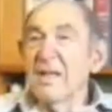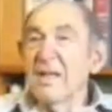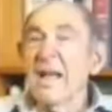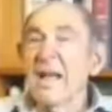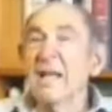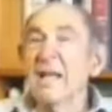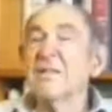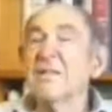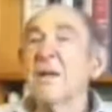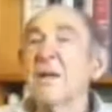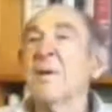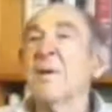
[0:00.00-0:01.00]
And that
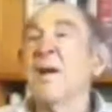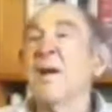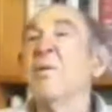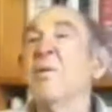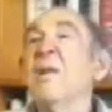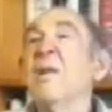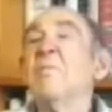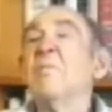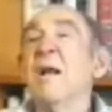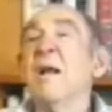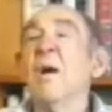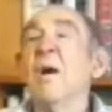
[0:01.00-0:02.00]
somehow,
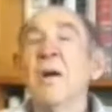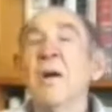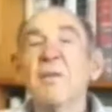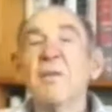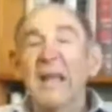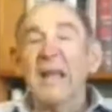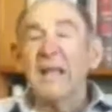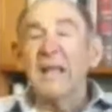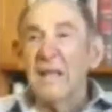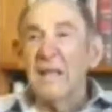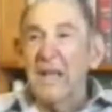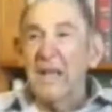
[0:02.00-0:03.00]
by however
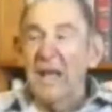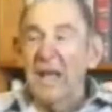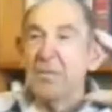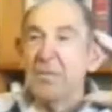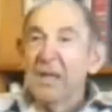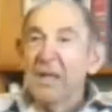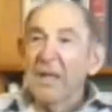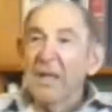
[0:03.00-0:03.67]
that game